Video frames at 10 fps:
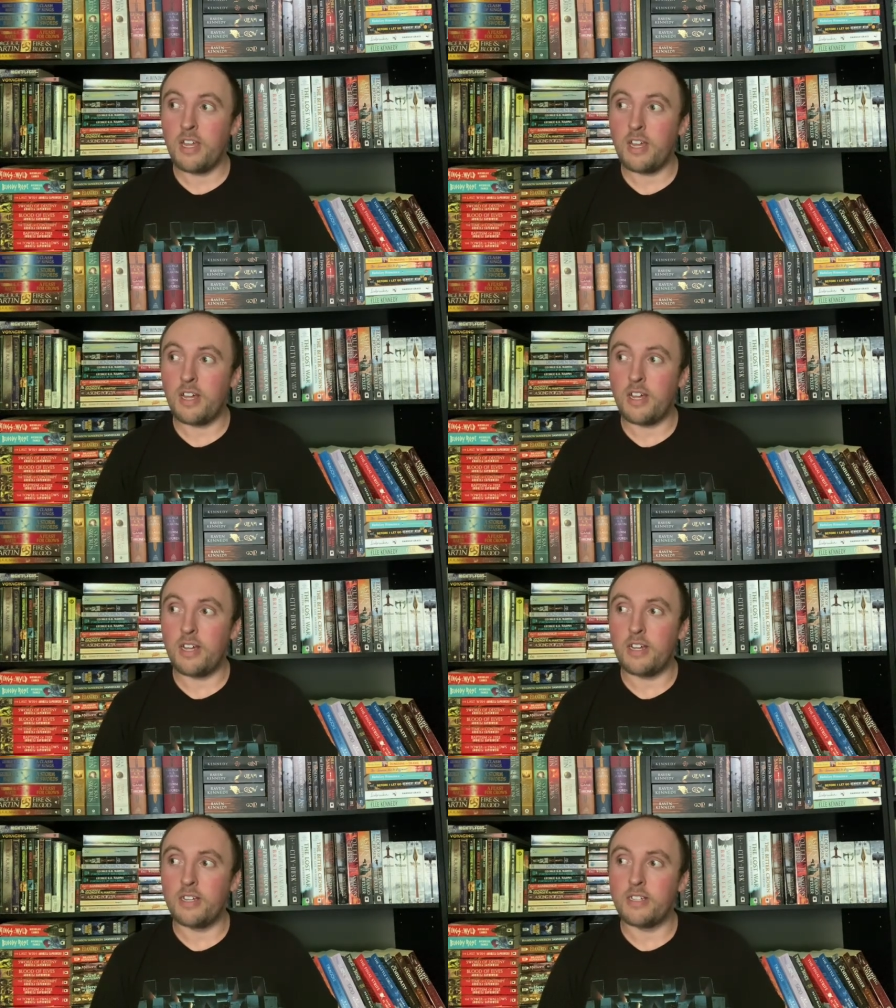
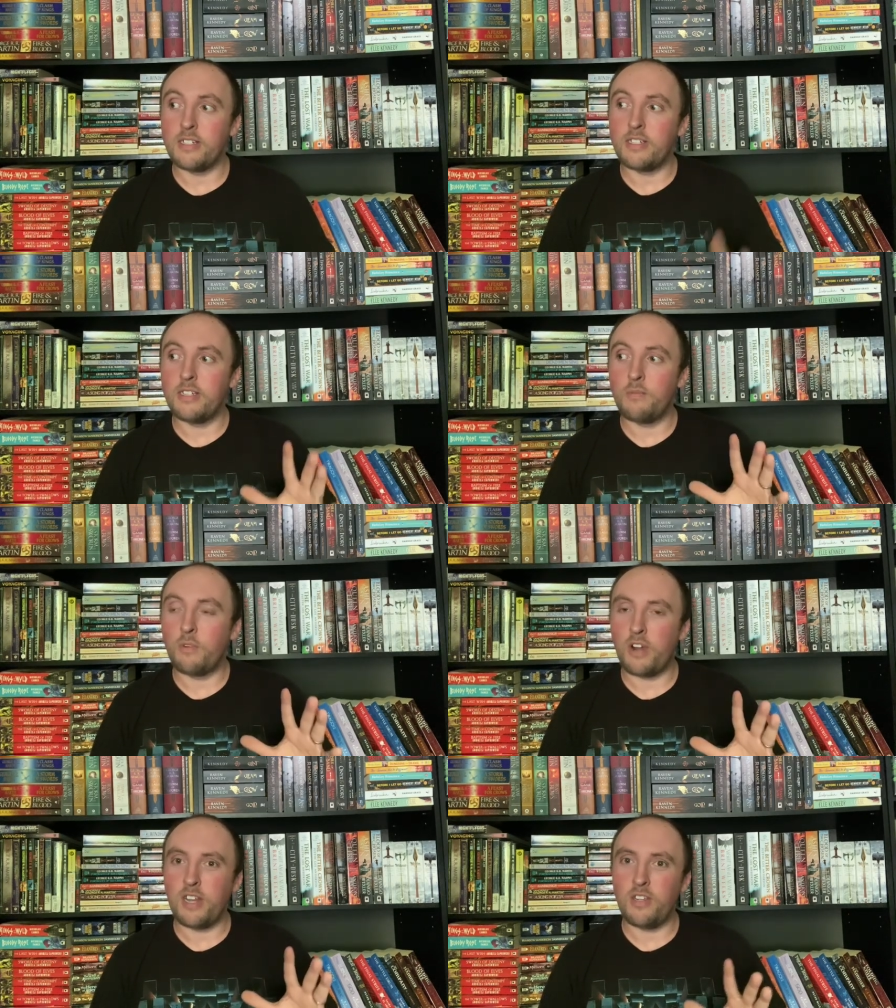uh,
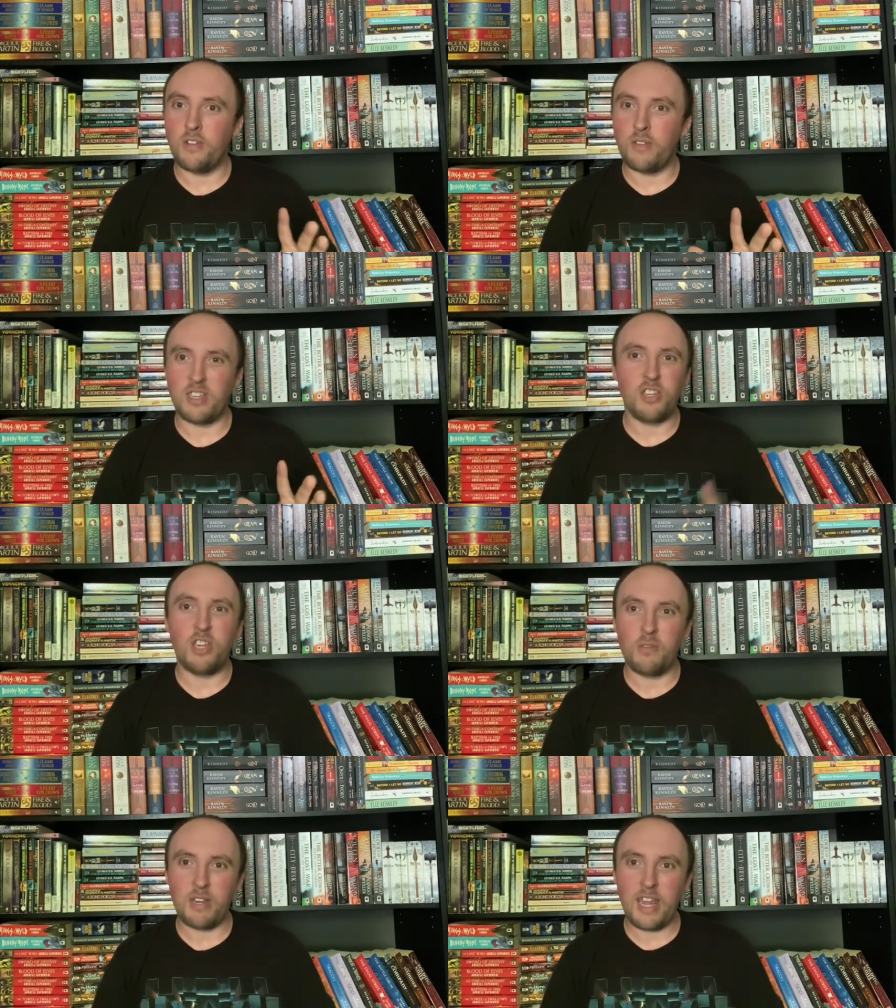where I do like a
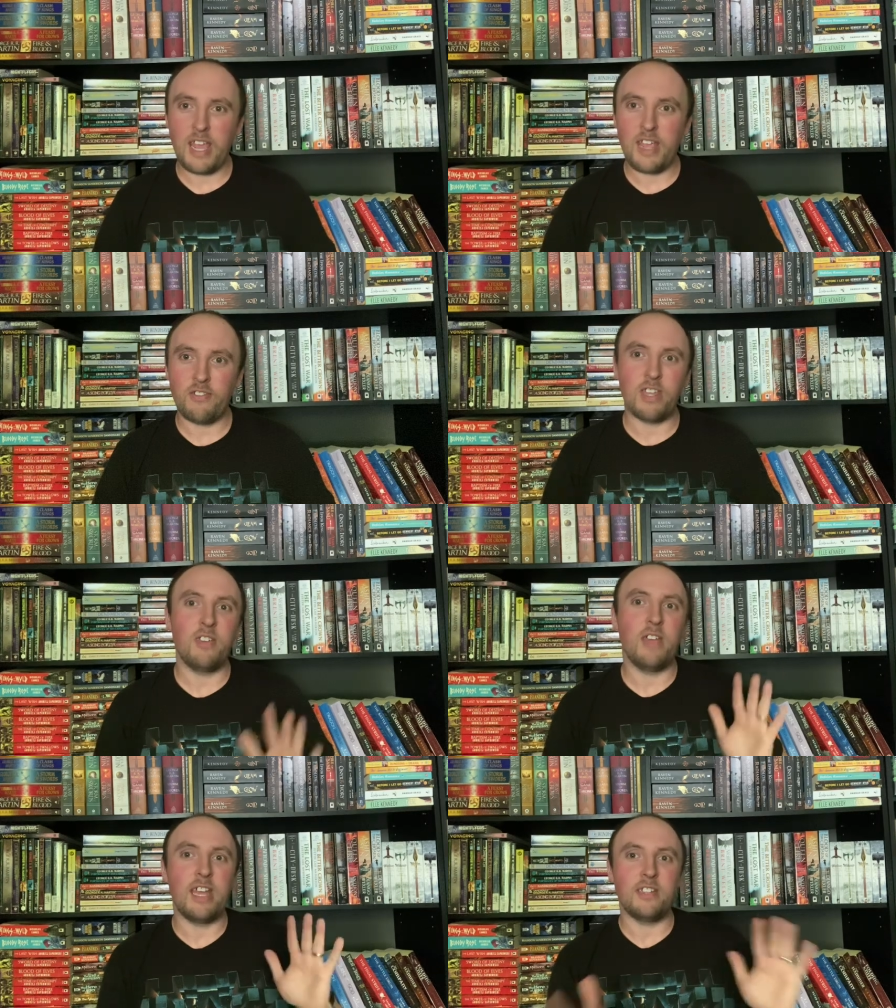Q&A, like
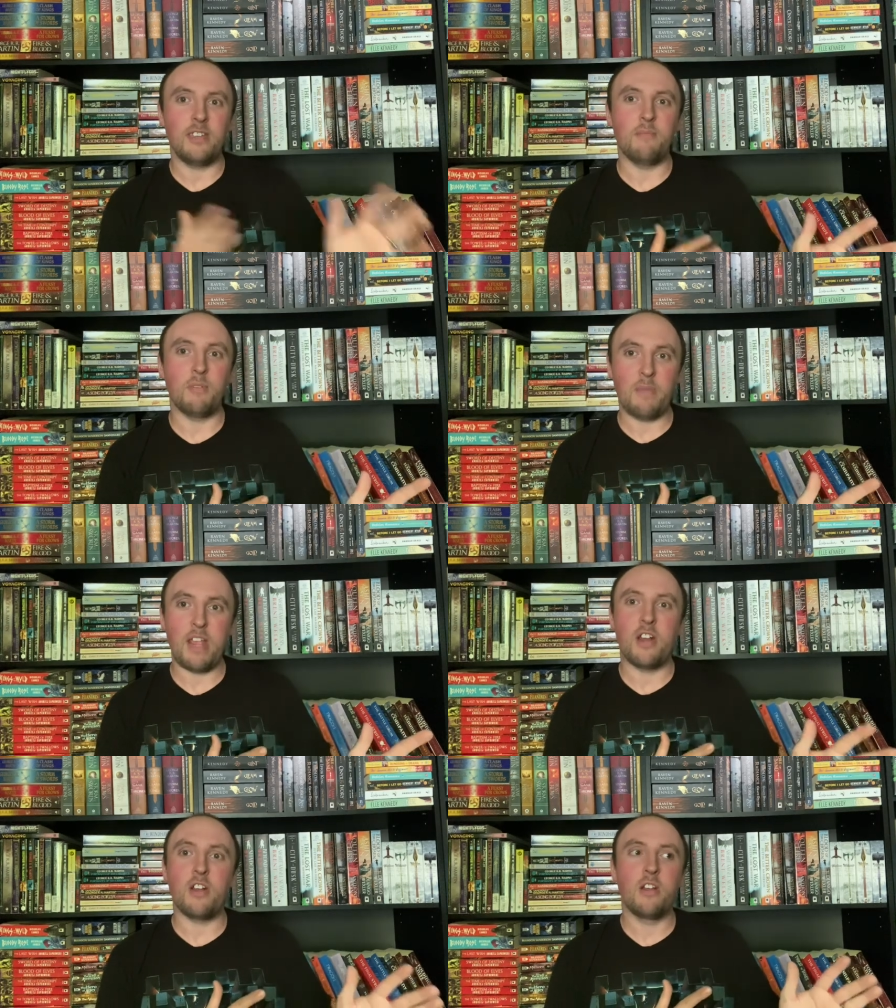you guys can
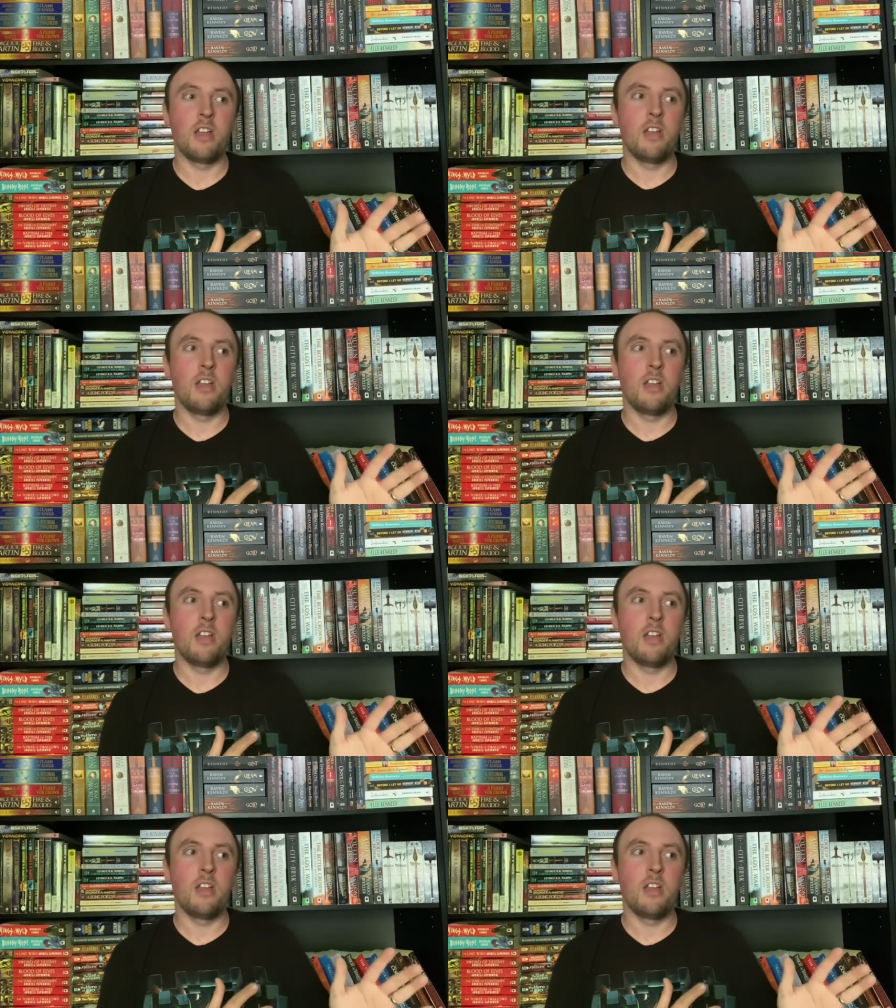prepare